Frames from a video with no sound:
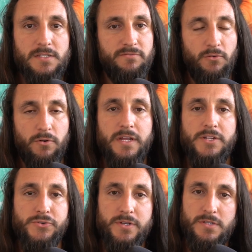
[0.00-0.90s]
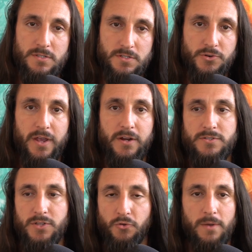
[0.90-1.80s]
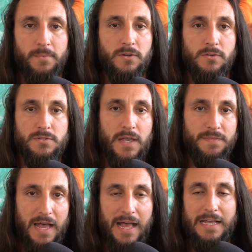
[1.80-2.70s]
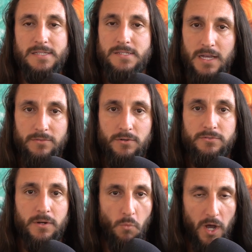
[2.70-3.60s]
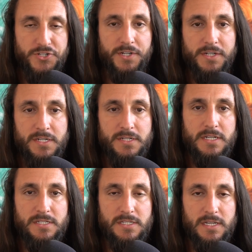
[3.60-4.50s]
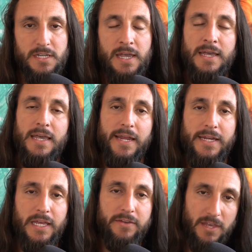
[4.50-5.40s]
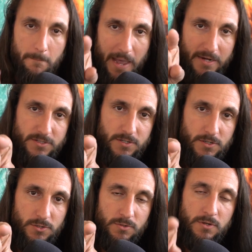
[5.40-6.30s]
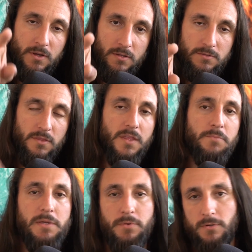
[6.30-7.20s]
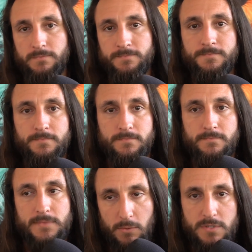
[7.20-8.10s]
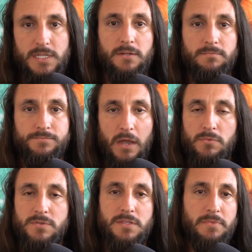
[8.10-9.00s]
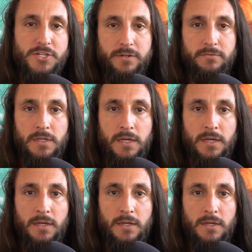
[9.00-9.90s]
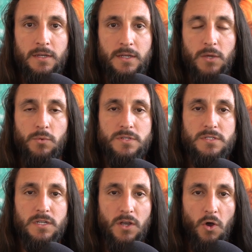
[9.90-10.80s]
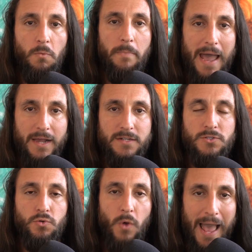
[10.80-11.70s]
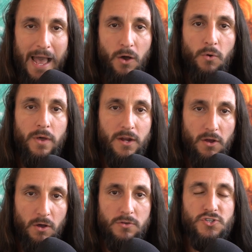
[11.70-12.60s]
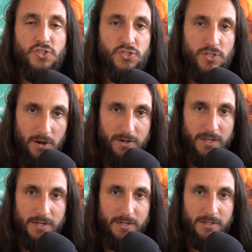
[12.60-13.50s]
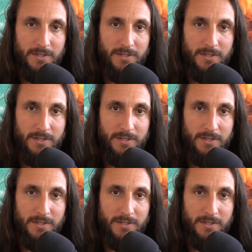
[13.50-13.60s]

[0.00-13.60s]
the foreign interests, the traitors, the criminals at the highest level from Washington, D.C., and giving it back to you, the people. That was it. That was the mission. It was to go back to how it all started,